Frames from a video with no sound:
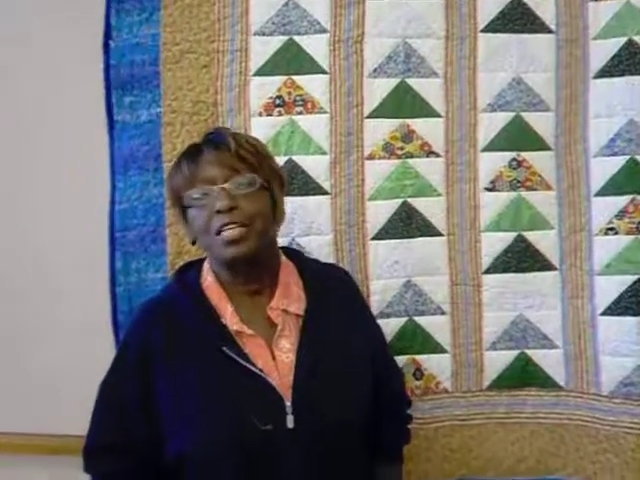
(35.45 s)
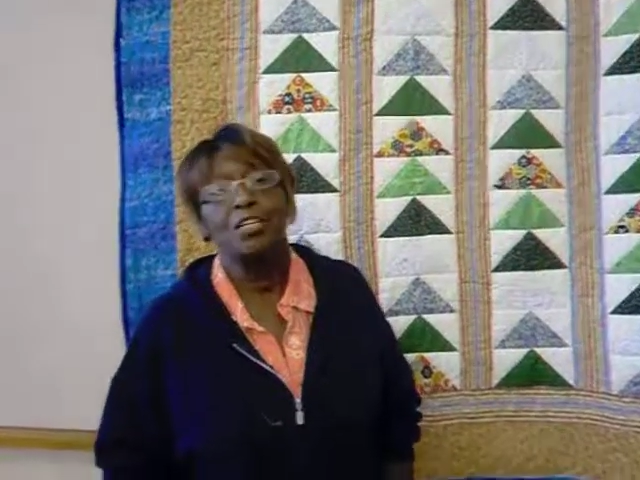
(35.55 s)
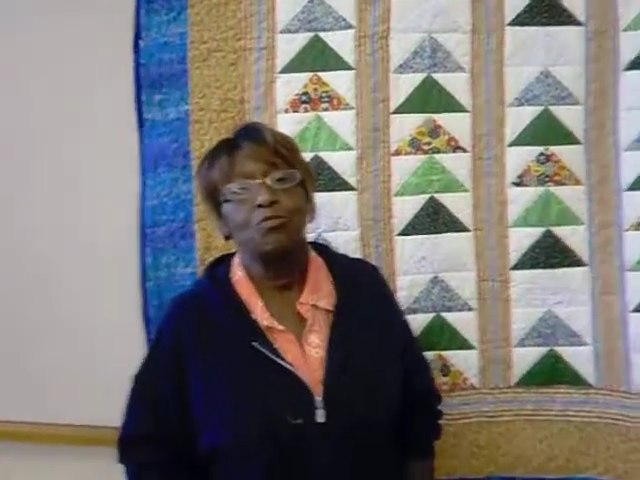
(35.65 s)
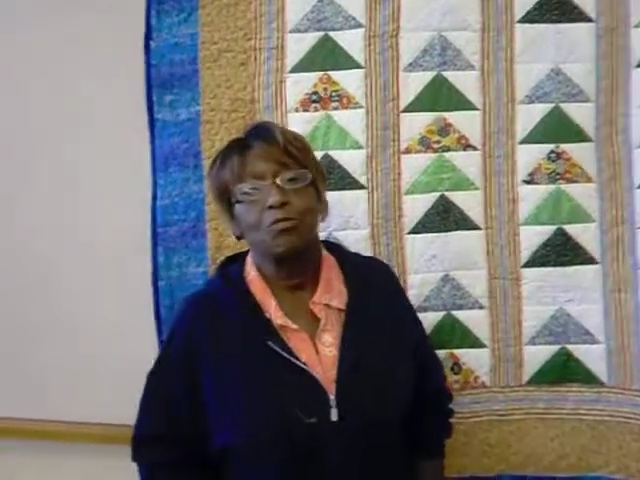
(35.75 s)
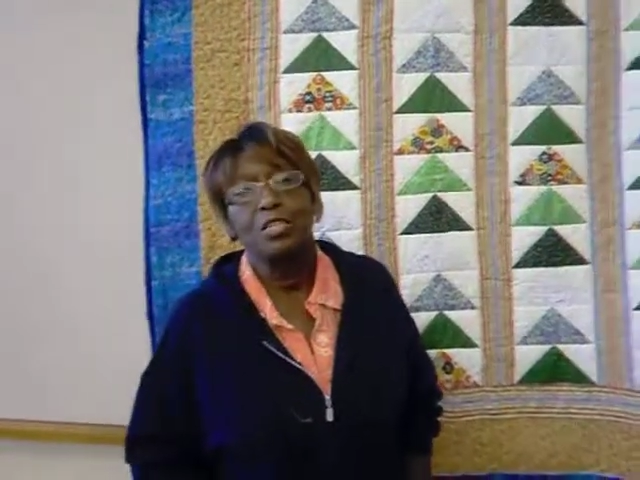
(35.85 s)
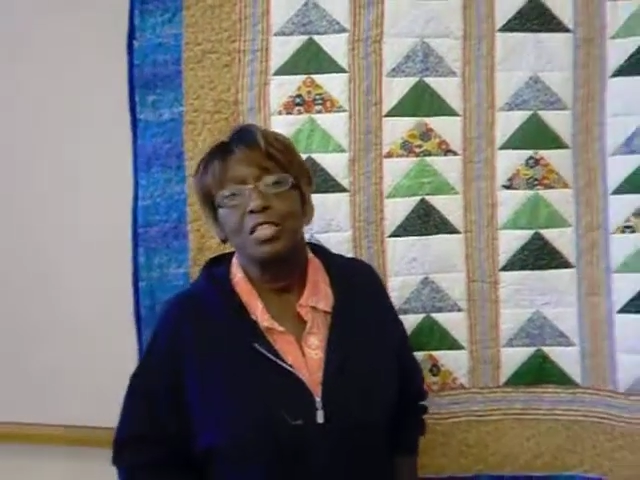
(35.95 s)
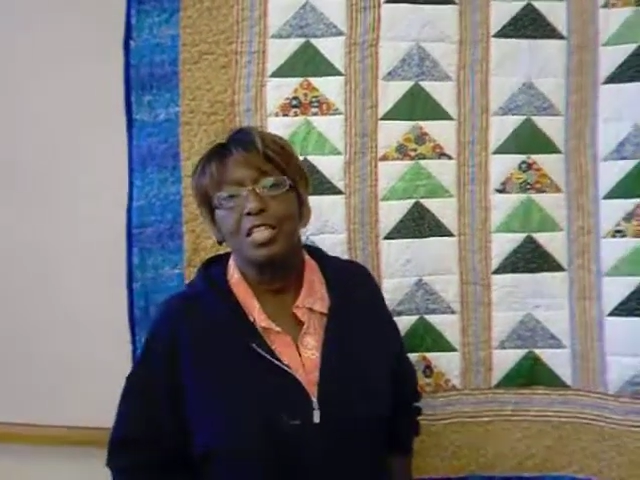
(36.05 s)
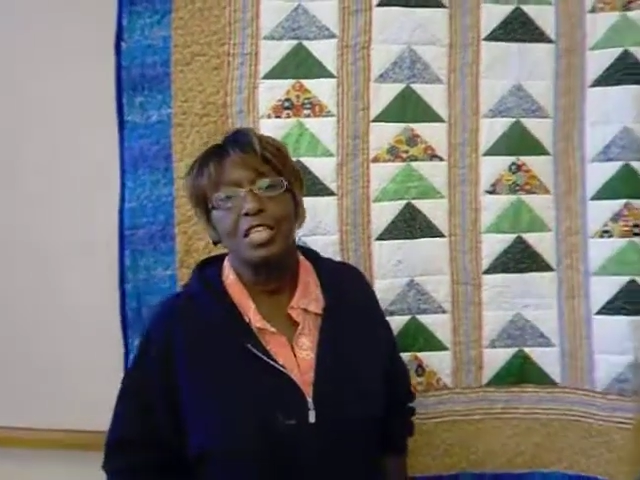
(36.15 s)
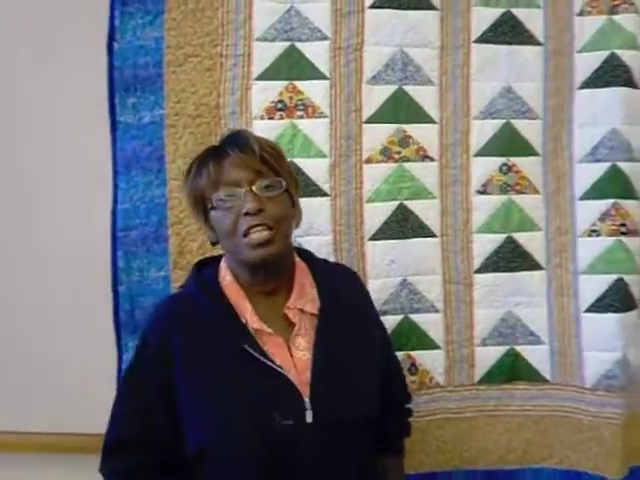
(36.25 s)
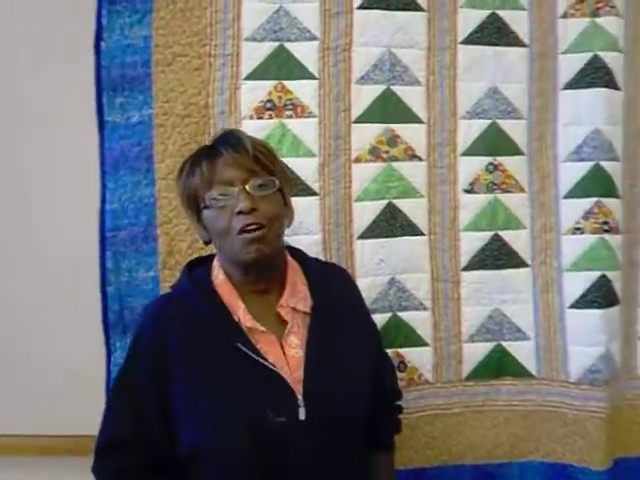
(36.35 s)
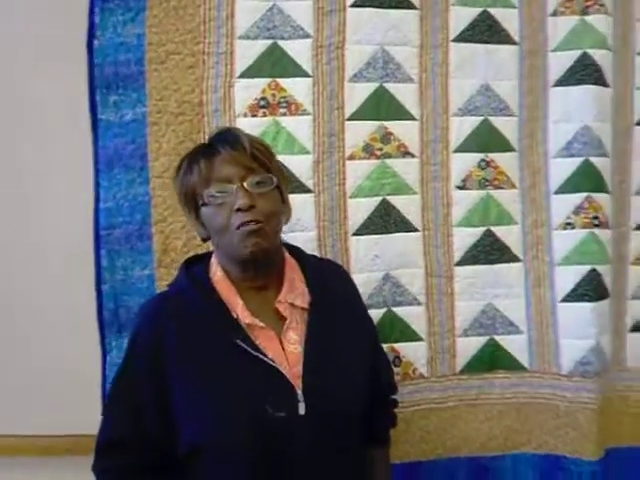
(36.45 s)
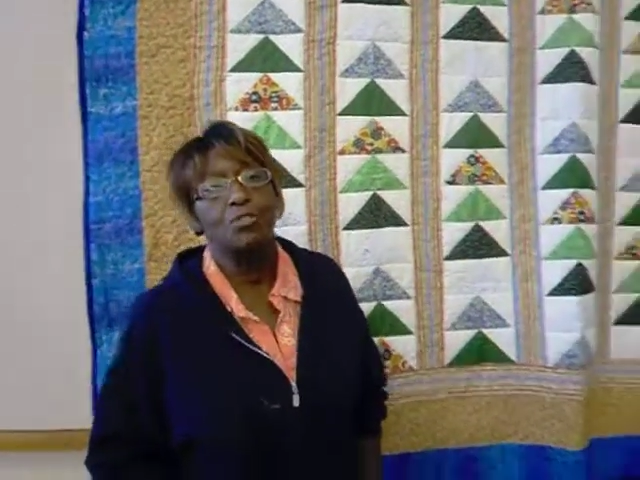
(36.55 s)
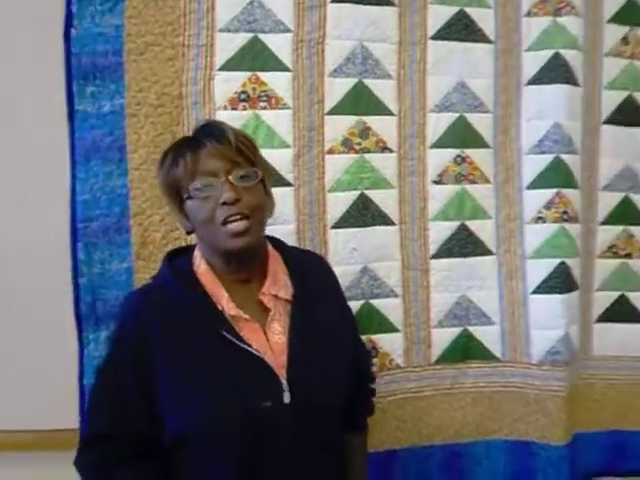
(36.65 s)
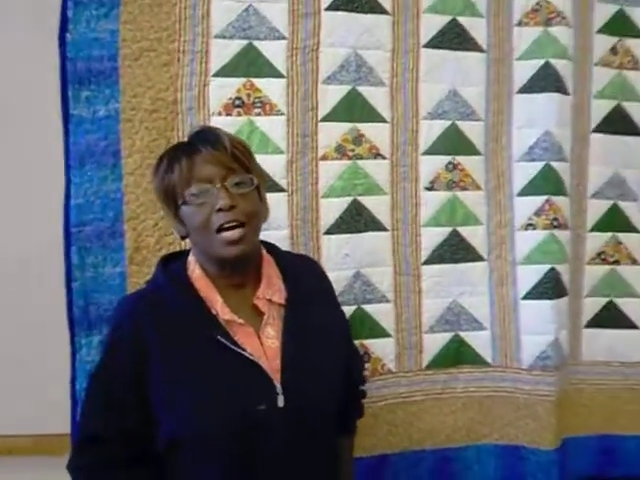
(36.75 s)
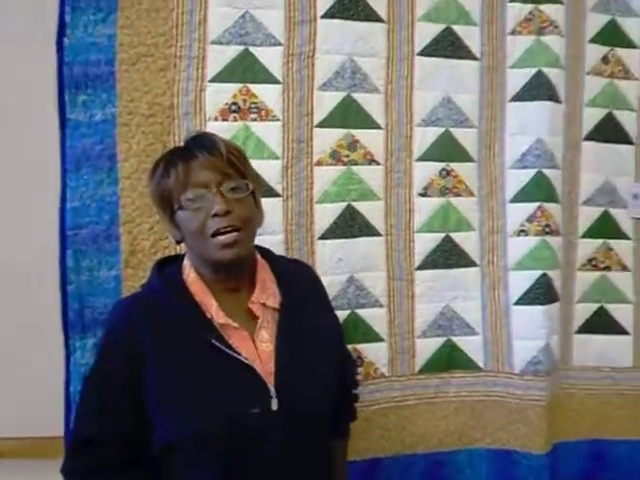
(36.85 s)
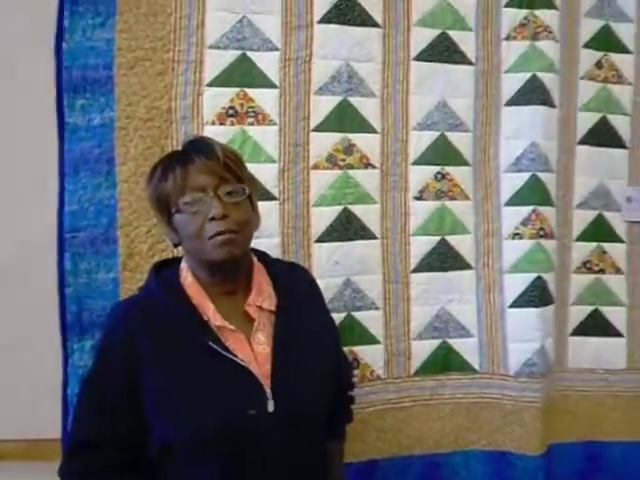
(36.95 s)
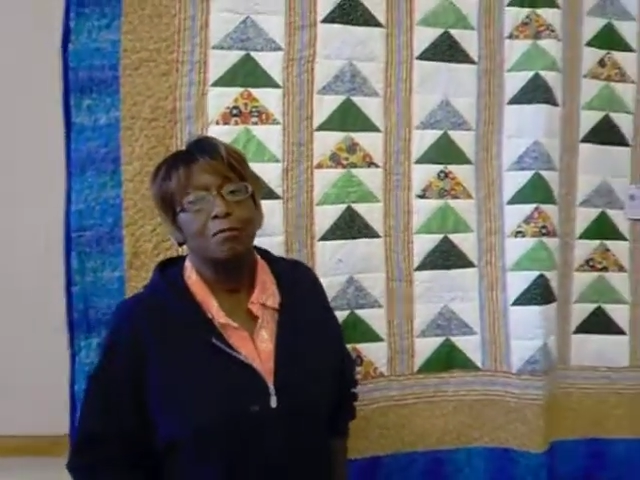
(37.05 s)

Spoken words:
interested in a long time,